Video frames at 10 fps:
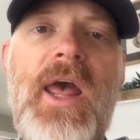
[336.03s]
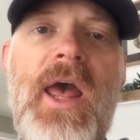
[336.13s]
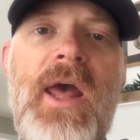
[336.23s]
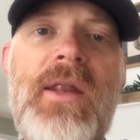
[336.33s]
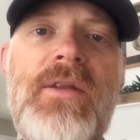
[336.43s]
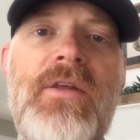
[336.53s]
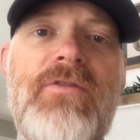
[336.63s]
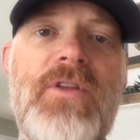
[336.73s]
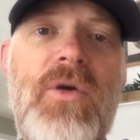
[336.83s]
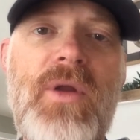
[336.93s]
and the
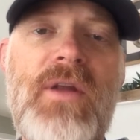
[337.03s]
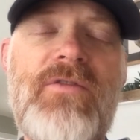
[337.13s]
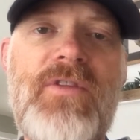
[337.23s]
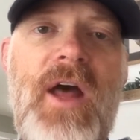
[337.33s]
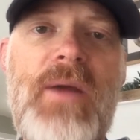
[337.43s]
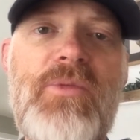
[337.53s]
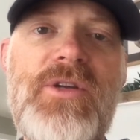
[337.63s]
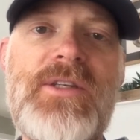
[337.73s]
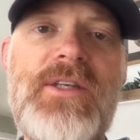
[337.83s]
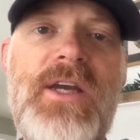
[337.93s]
float and fly
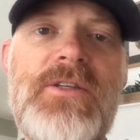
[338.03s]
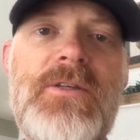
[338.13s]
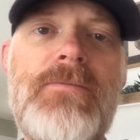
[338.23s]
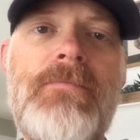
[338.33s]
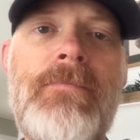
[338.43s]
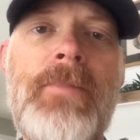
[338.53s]
presentation,